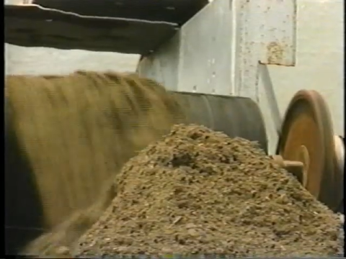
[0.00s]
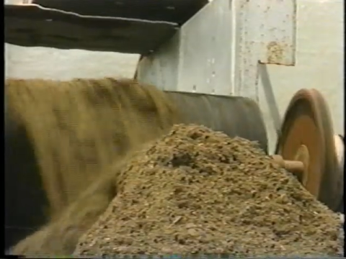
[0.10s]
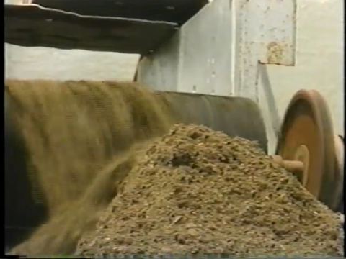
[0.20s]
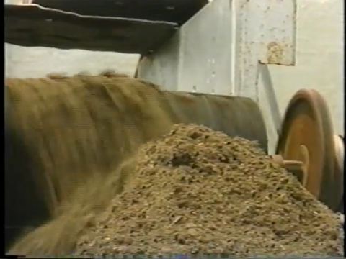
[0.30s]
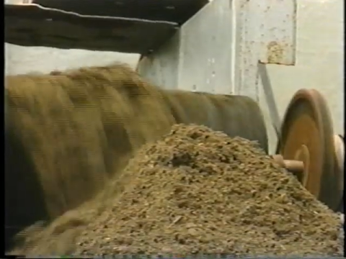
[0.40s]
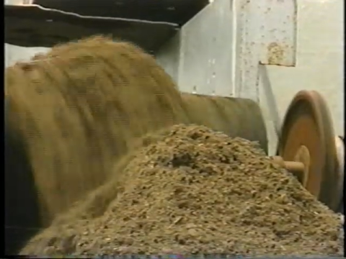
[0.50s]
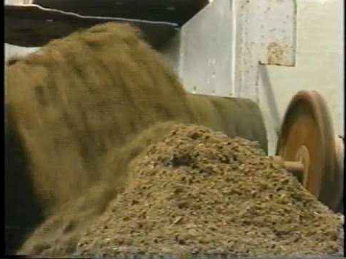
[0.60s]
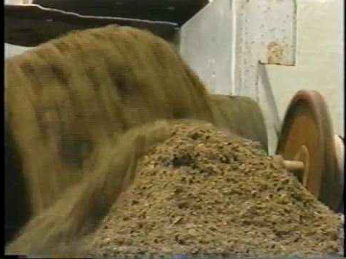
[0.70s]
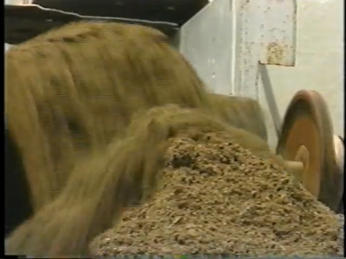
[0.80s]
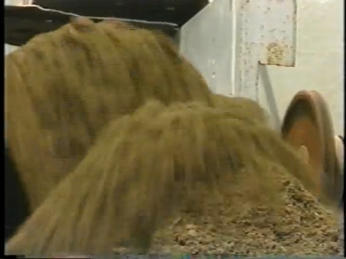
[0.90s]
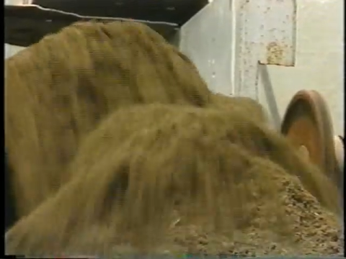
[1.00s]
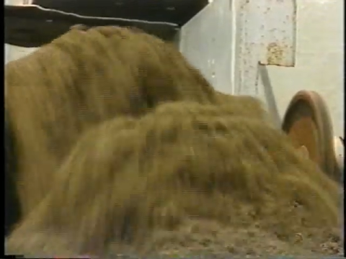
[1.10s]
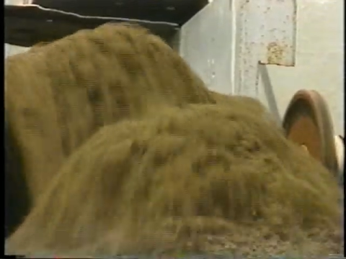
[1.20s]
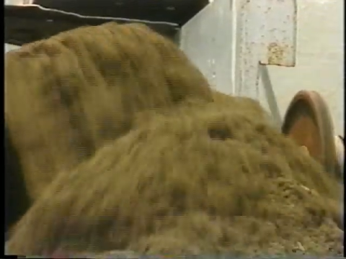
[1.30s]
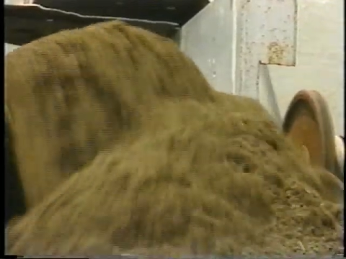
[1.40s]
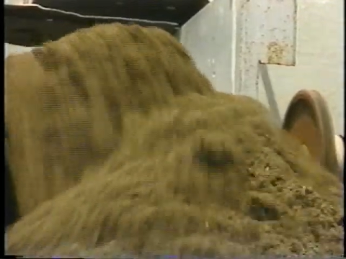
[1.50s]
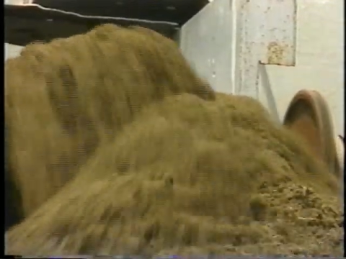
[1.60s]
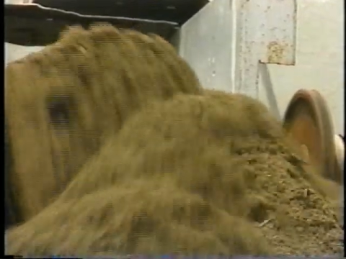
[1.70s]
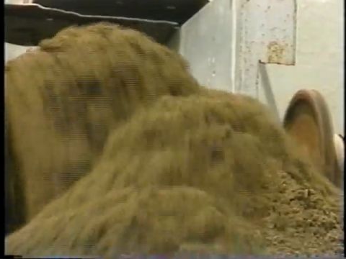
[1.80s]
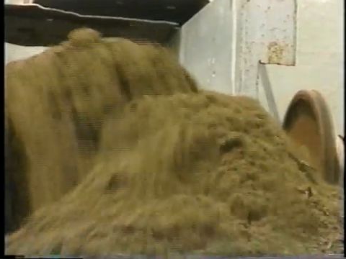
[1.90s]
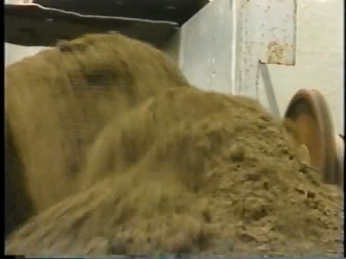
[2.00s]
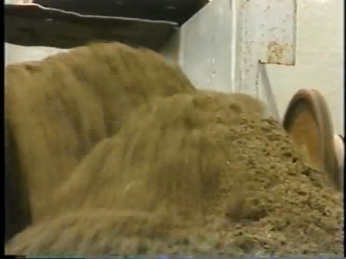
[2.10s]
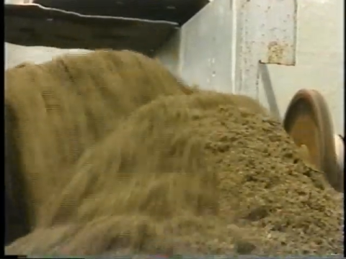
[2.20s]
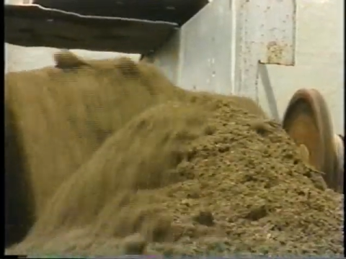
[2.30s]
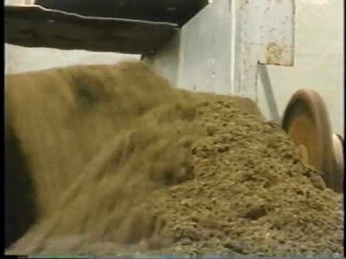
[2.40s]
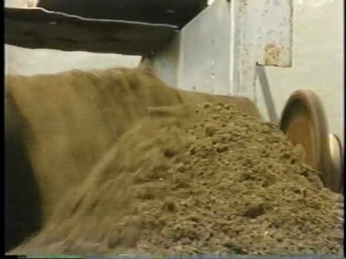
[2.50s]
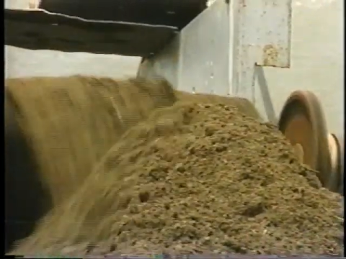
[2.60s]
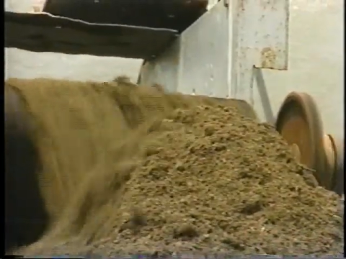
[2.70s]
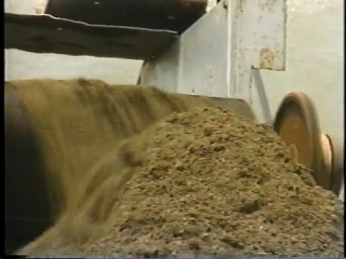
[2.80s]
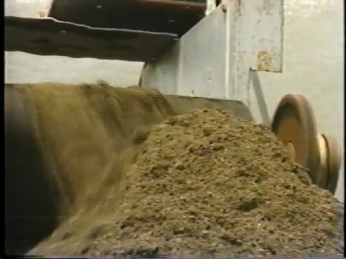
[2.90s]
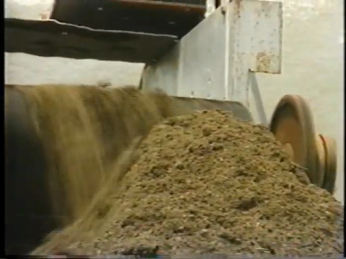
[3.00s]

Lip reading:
Nobody's mouth can be seen.